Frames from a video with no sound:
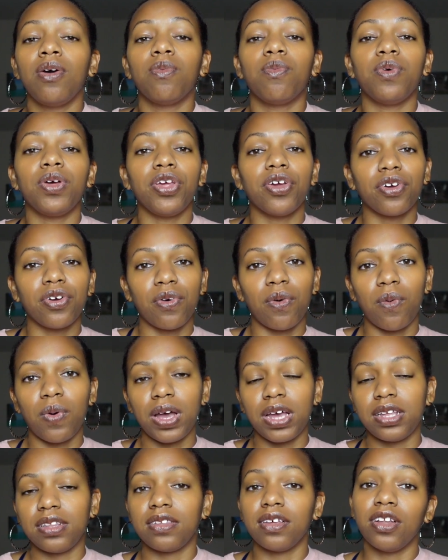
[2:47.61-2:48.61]
when you're
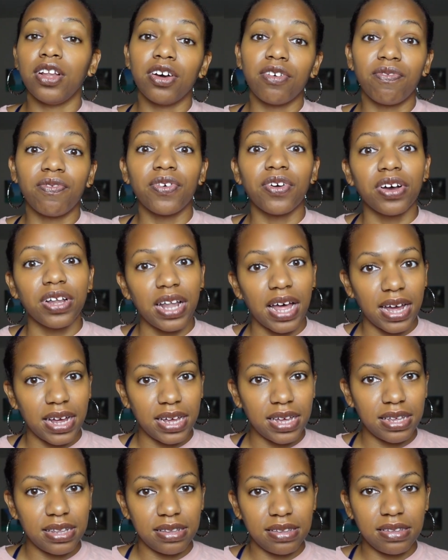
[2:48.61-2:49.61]
going to look for
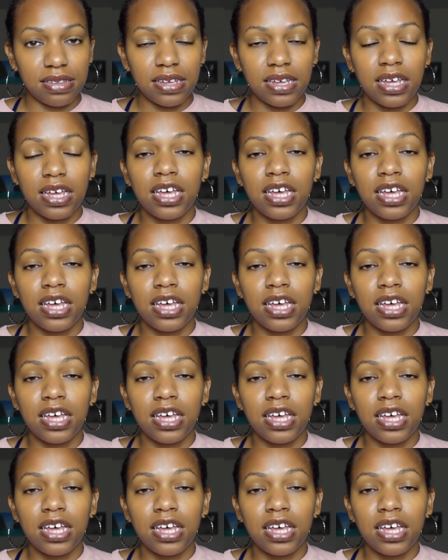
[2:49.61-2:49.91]
clients.